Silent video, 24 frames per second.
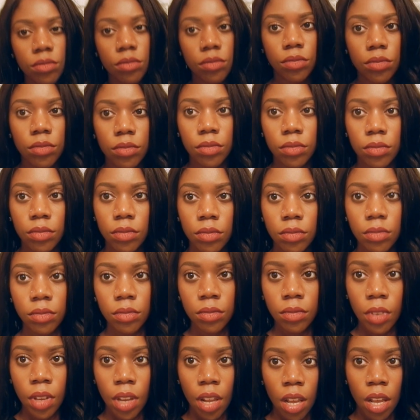
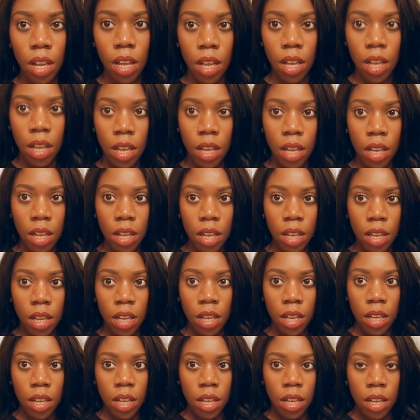(silence)